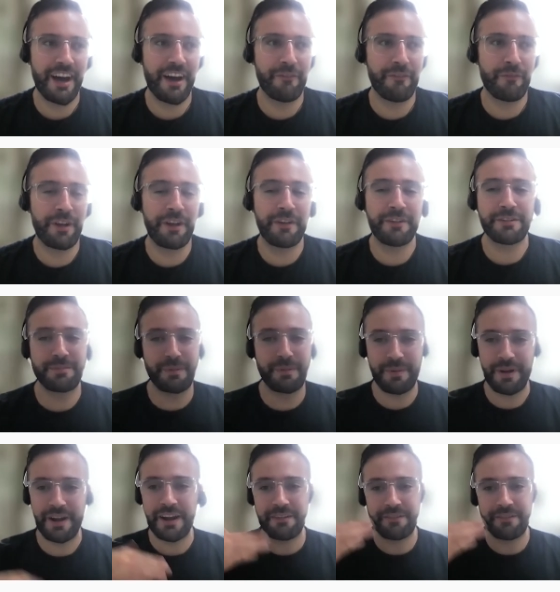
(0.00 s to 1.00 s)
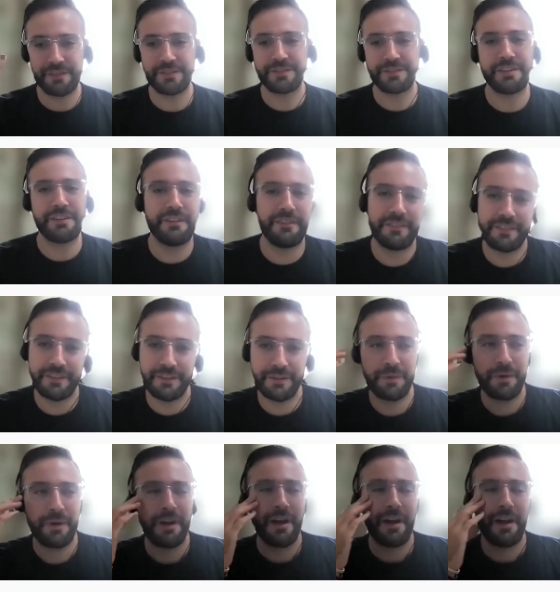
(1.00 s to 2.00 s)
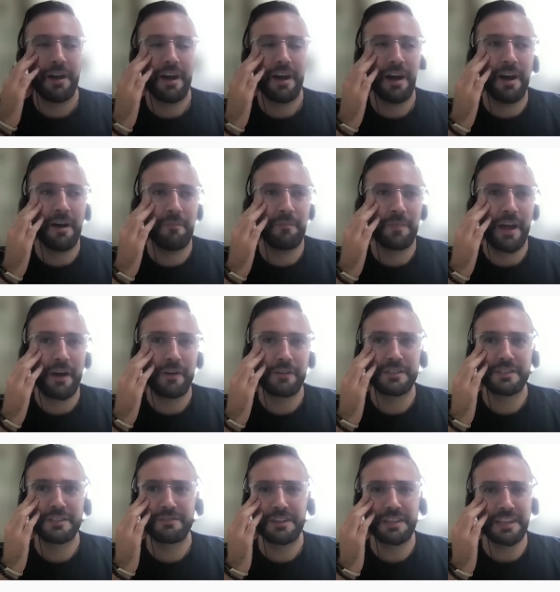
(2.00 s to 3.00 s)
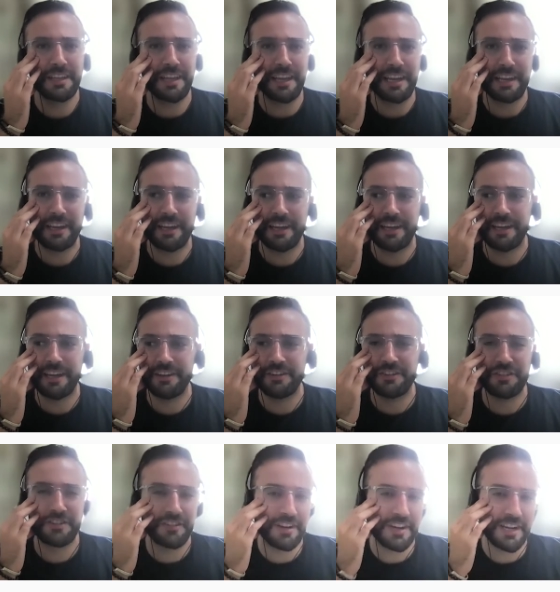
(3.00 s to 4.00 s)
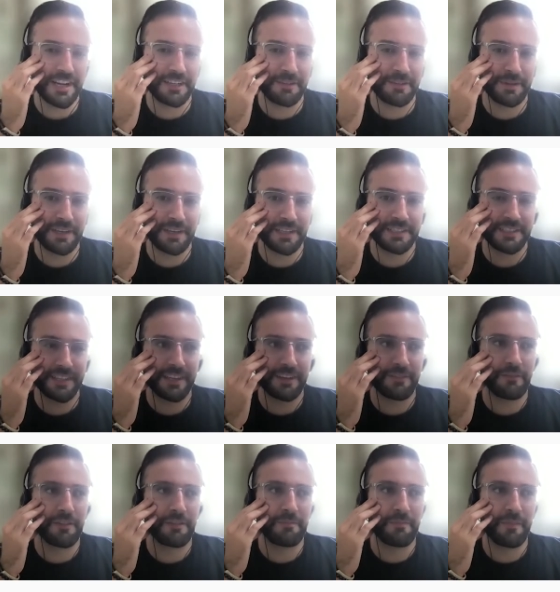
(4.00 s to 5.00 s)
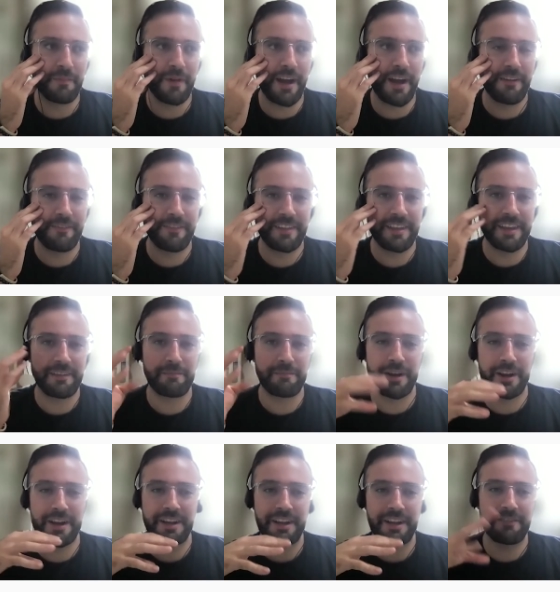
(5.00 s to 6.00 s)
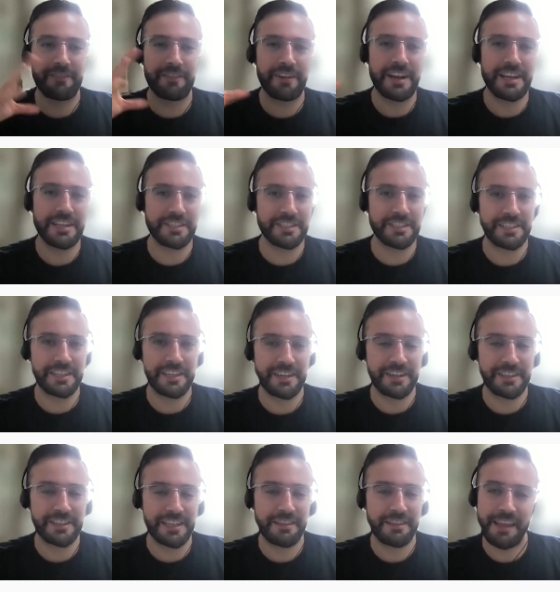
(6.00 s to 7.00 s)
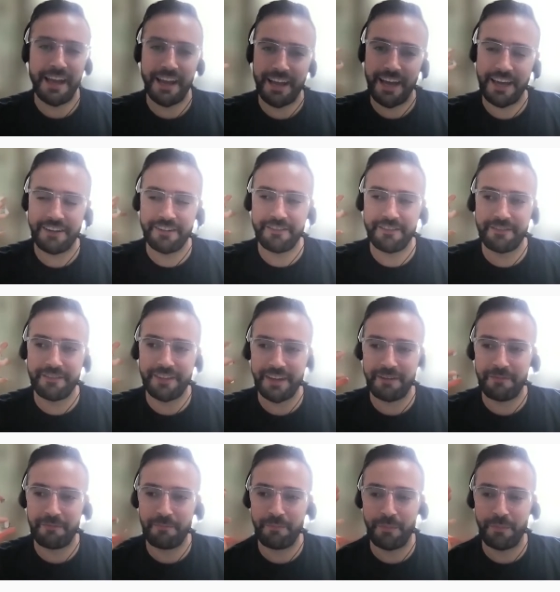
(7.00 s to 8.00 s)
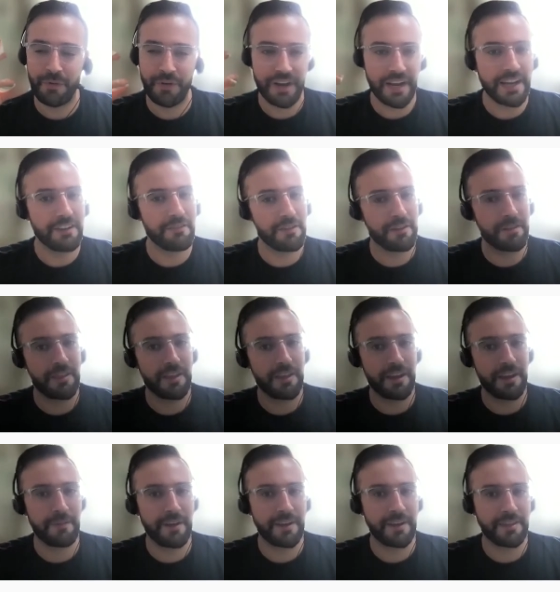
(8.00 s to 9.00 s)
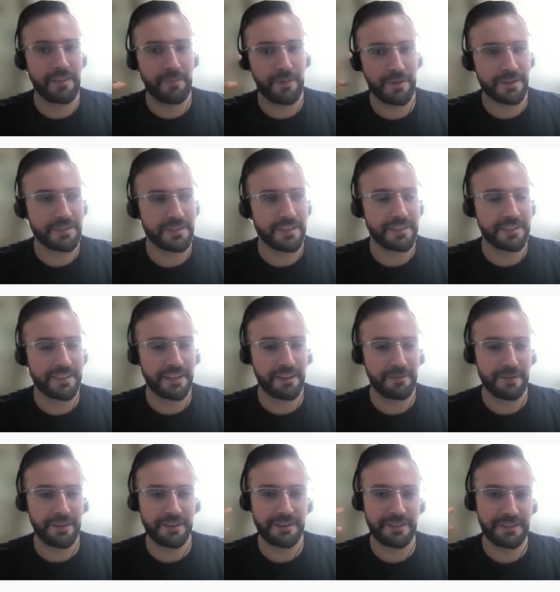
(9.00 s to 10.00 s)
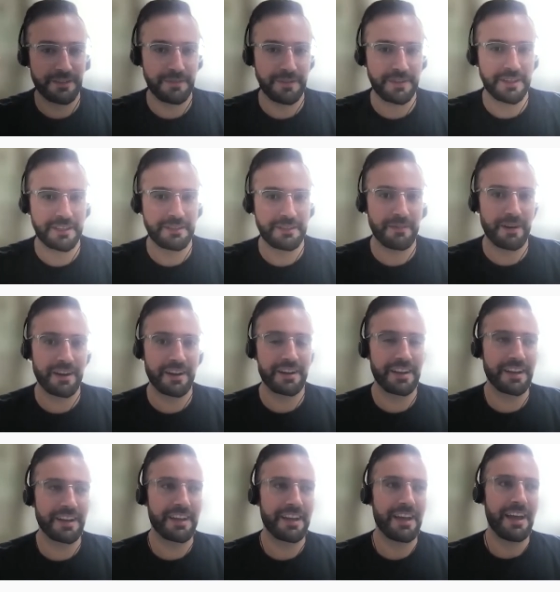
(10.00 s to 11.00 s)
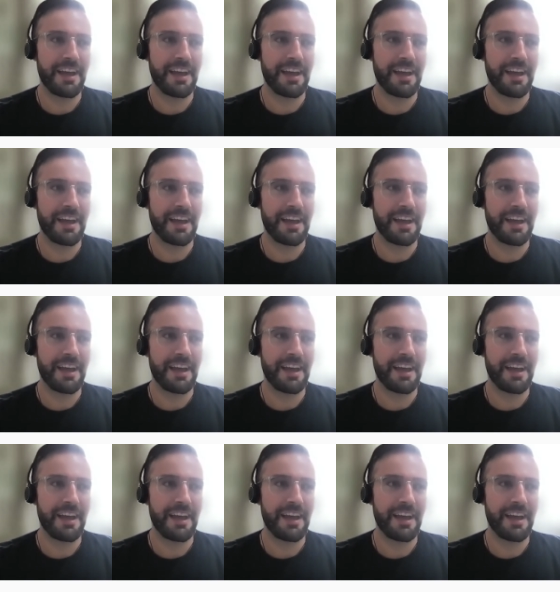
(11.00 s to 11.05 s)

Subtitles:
when I was preparing for this interview, I was just really like intrigued because I feel like marketing for engineers and that kind of like brain, if you think about like the person that's going to be consuming this marketing,